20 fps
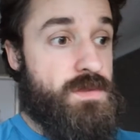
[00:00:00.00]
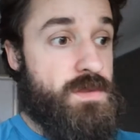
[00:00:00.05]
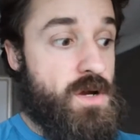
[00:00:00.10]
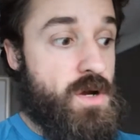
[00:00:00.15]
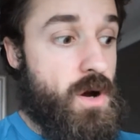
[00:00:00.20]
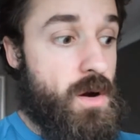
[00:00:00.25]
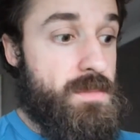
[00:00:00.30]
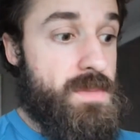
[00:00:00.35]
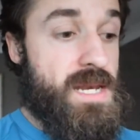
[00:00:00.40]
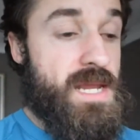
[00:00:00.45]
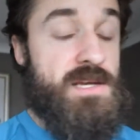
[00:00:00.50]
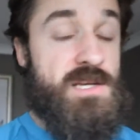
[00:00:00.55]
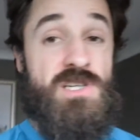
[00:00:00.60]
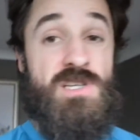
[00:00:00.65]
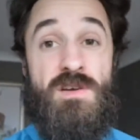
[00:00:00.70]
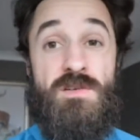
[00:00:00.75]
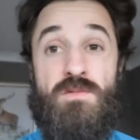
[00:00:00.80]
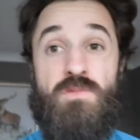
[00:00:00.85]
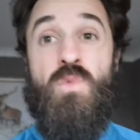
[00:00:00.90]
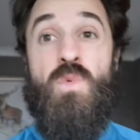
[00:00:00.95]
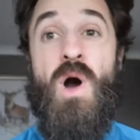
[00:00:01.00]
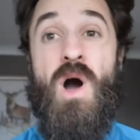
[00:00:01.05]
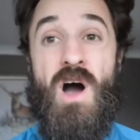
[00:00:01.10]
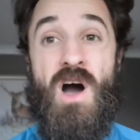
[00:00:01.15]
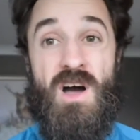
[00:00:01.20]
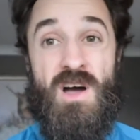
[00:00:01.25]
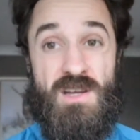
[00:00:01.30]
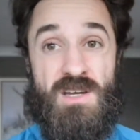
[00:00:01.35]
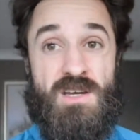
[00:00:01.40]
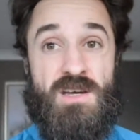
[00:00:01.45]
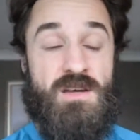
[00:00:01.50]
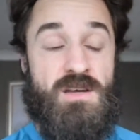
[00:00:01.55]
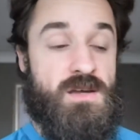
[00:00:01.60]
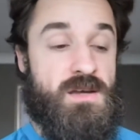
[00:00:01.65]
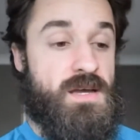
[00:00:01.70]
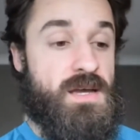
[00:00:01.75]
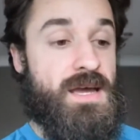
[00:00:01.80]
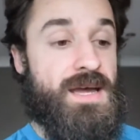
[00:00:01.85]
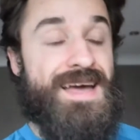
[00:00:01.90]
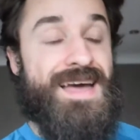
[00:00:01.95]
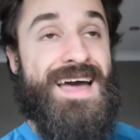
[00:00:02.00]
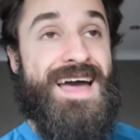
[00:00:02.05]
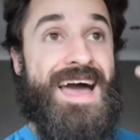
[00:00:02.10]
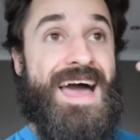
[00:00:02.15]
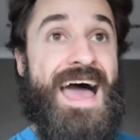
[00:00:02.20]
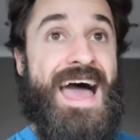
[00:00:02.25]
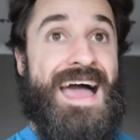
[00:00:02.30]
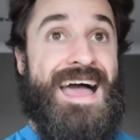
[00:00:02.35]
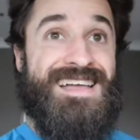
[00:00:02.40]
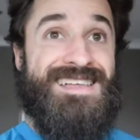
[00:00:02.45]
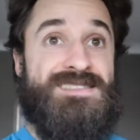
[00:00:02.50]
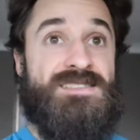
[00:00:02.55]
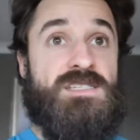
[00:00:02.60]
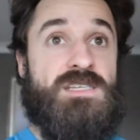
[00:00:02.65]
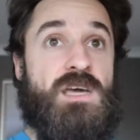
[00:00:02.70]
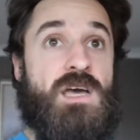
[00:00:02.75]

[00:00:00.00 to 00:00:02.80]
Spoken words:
combination of work and